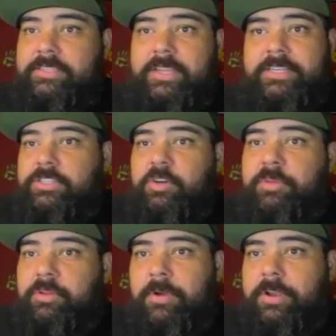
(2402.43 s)
just don't
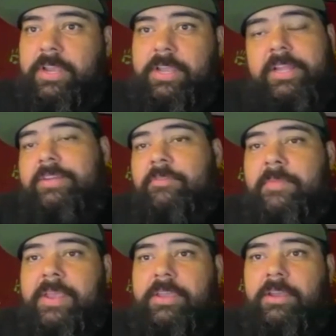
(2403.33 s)
put the work in, they never
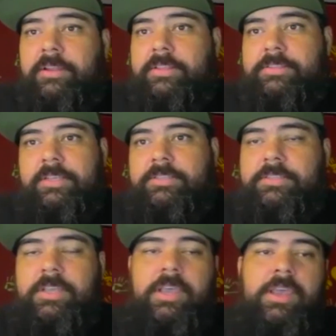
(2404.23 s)
make it.
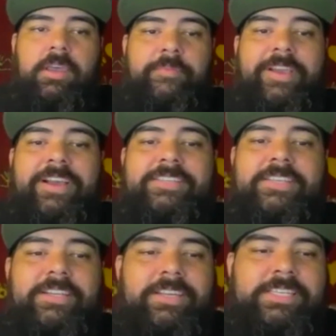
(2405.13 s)
It's my
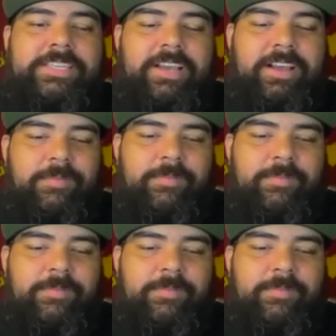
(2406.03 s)
cousin, he's a